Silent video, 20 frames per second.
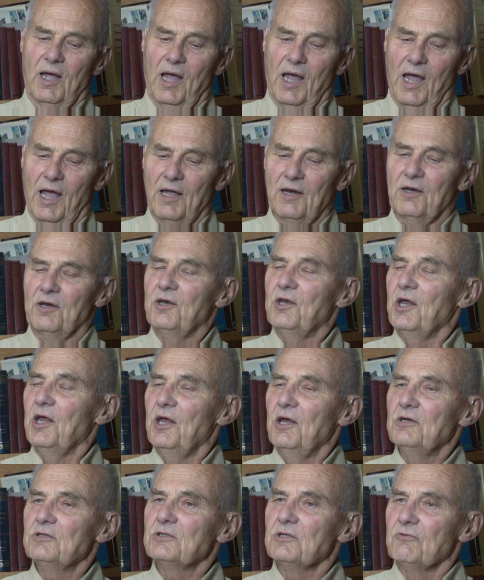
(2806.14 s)

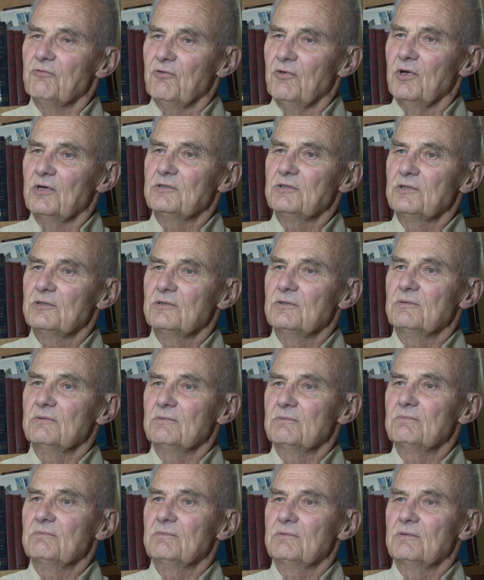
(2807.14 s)
entities of this
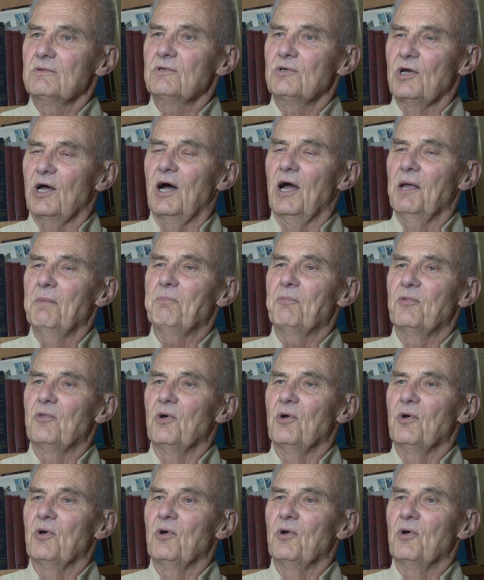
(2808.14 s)
type